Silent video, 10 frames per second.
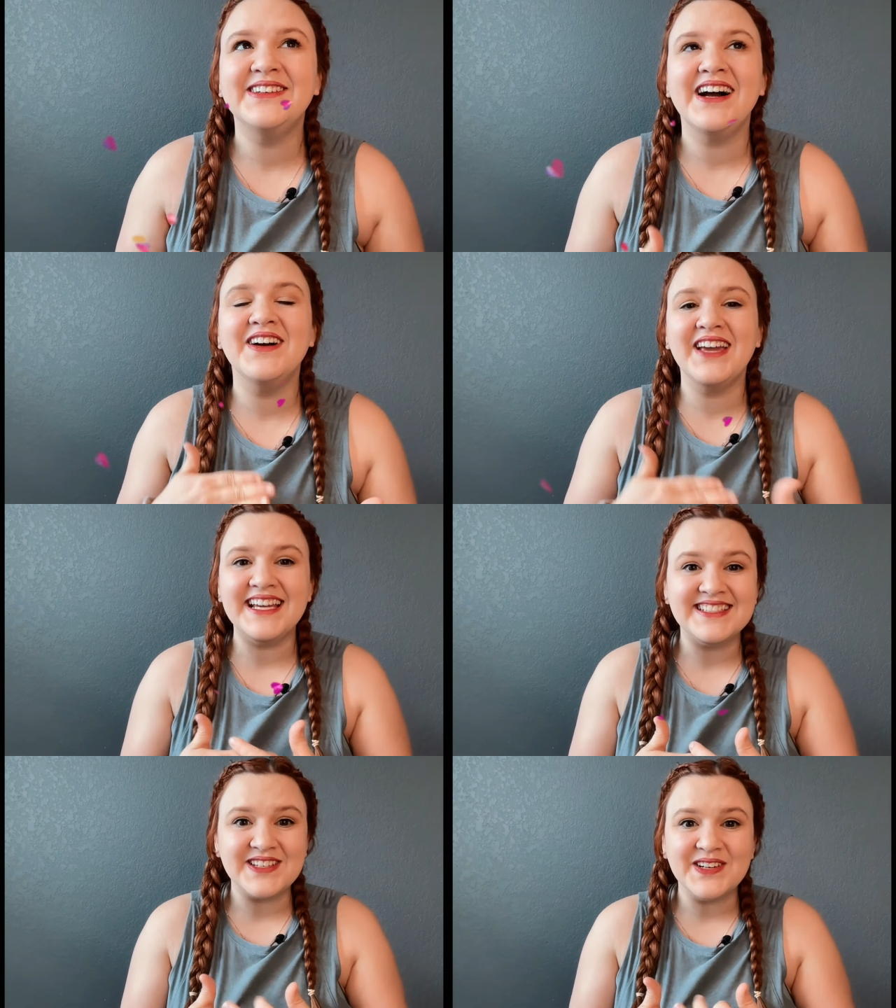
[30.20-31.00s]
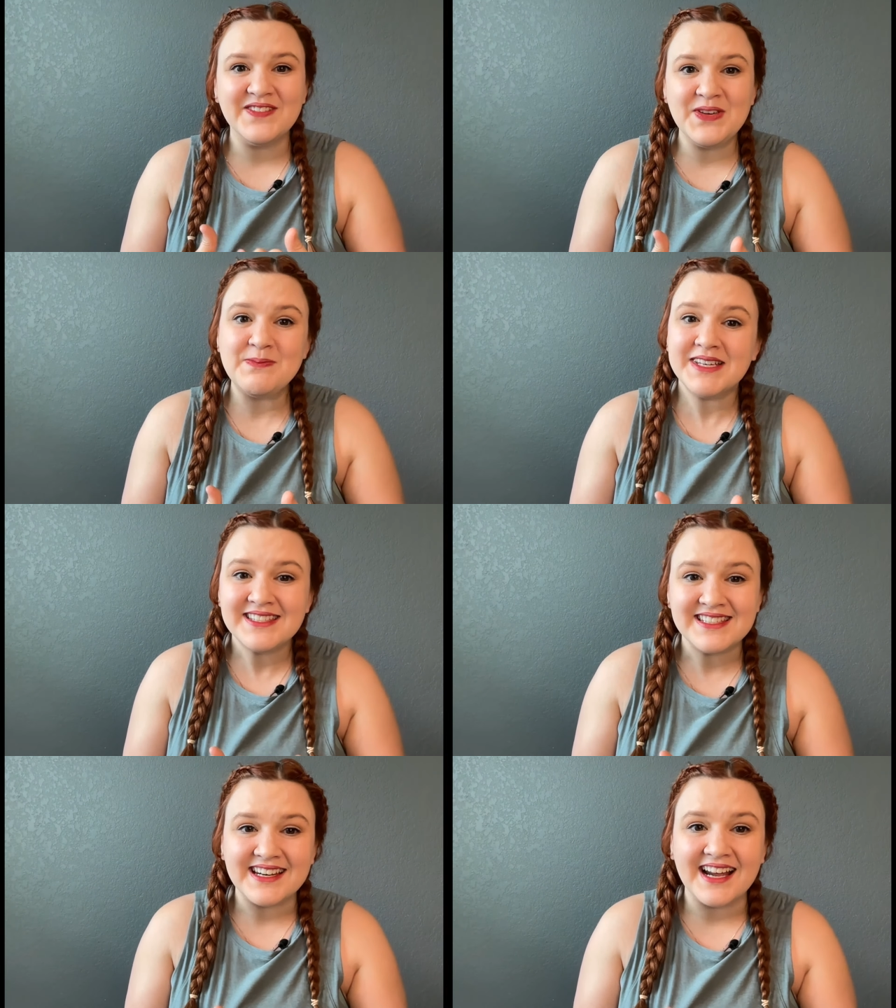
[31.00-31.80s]
Okay, so if you
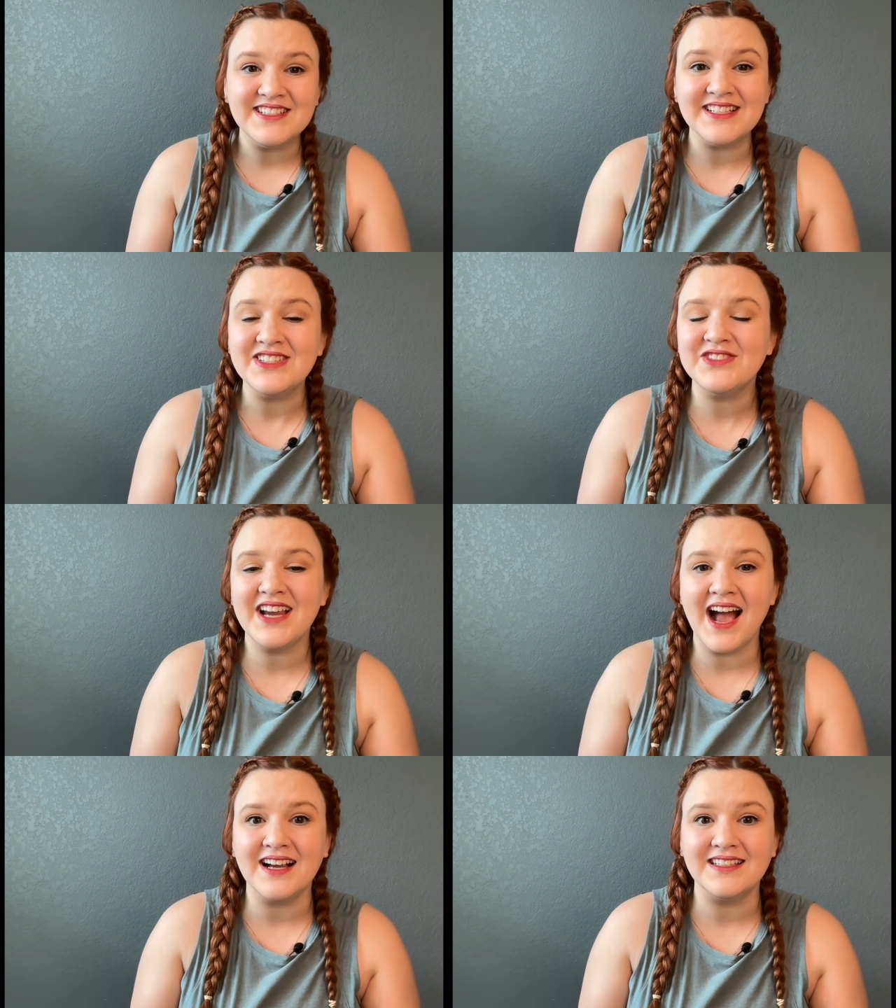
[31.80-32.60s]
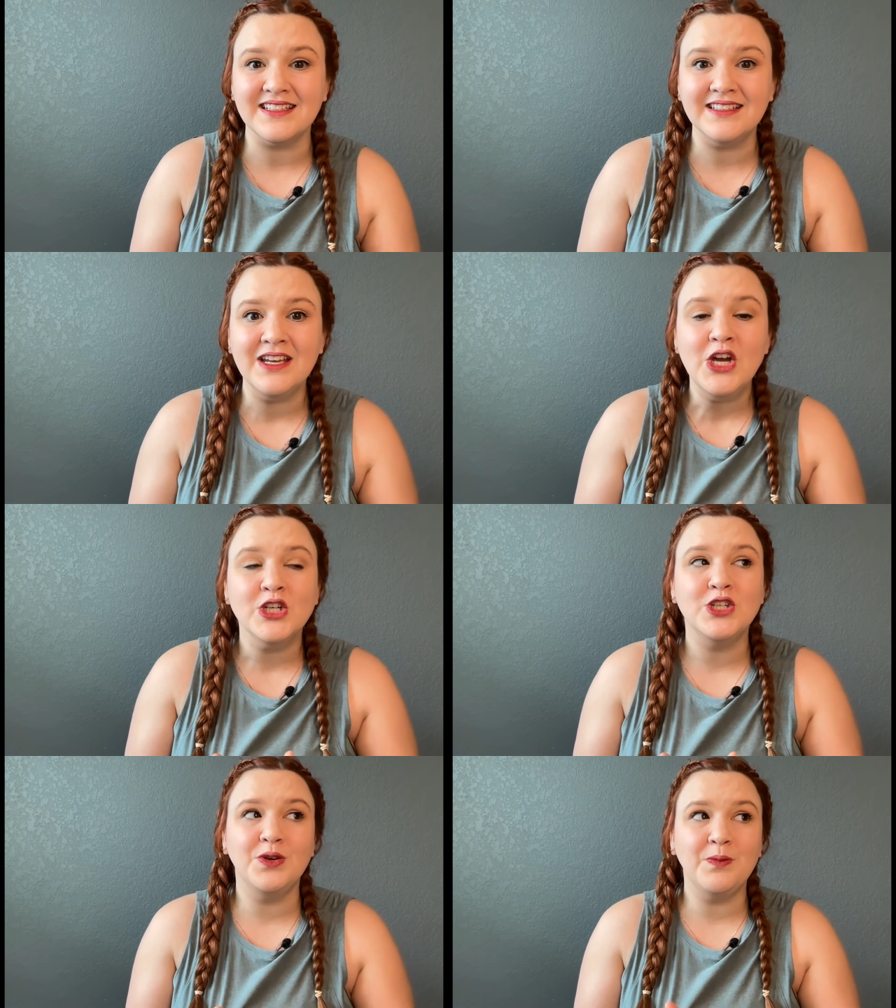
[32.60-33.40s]
missed it, I just reacted
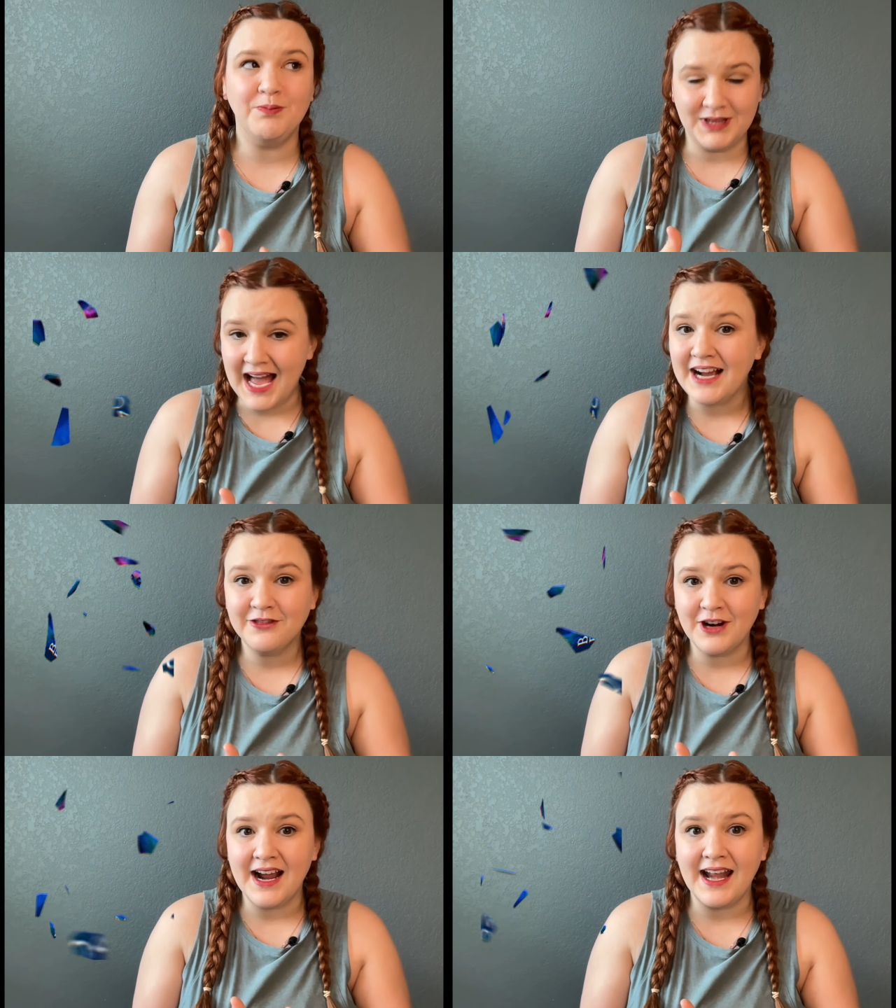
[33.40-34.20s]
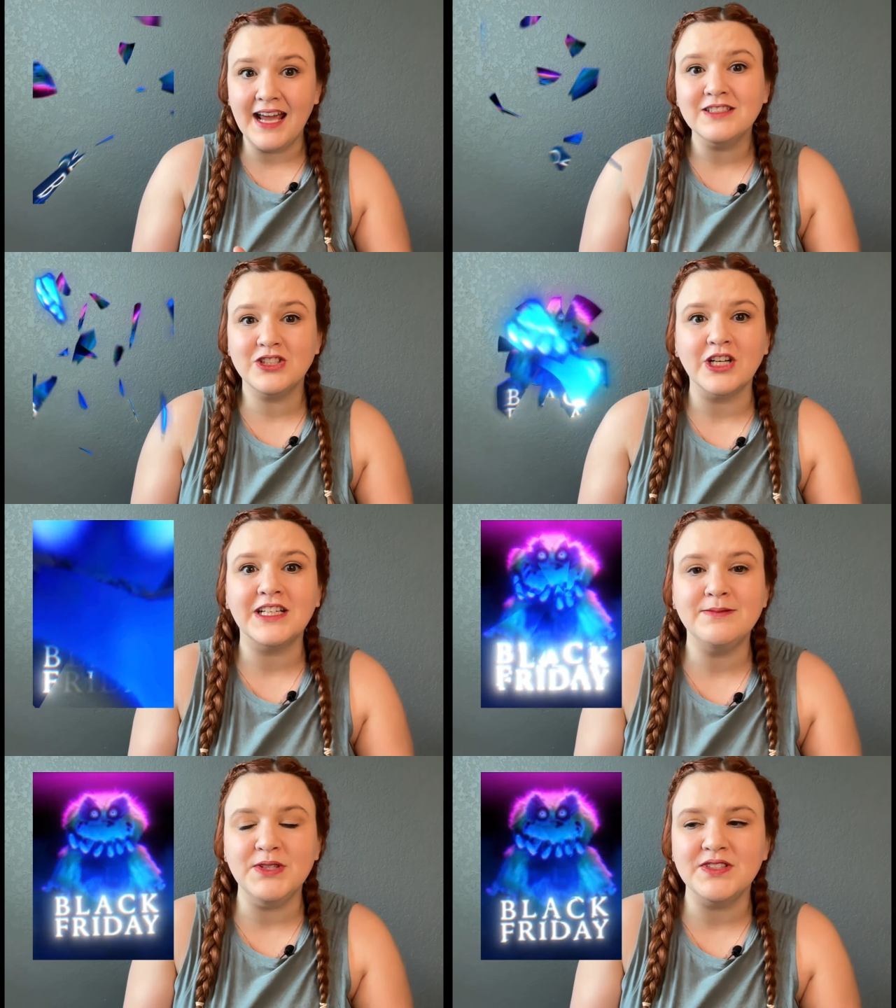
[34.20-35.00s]
to Black Friday, a
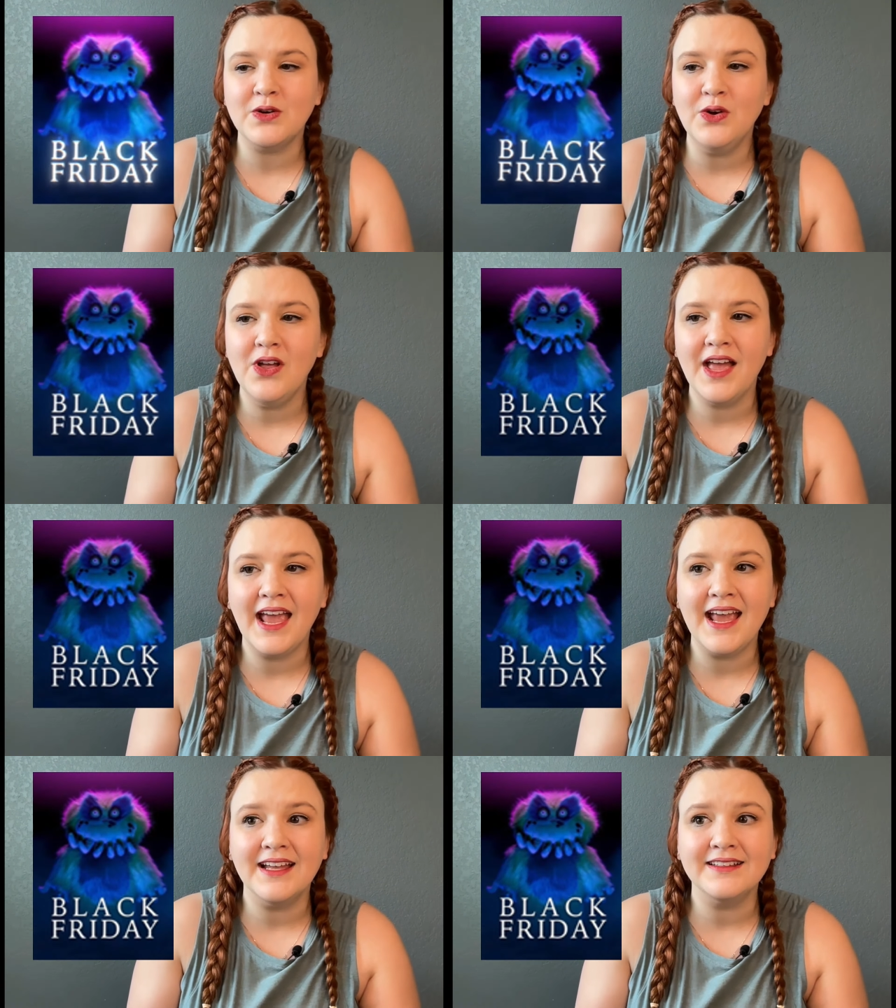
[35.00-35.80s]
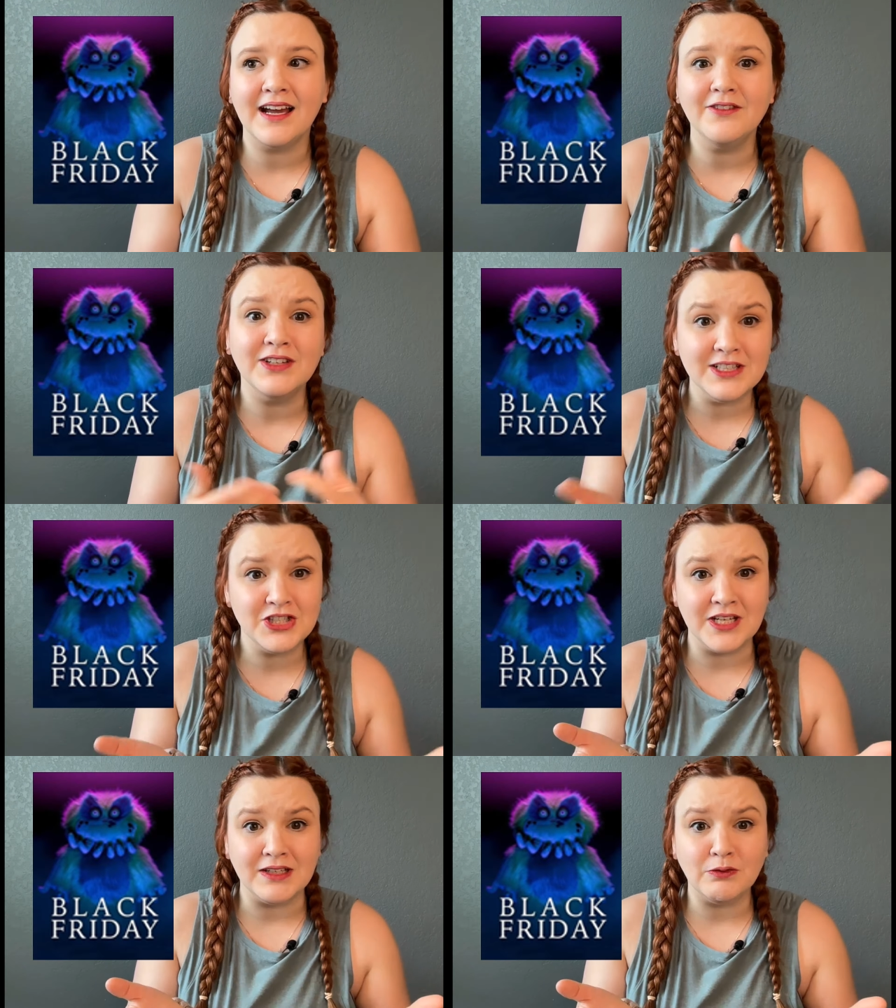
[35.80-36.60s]
Starkid musical, and I finished it.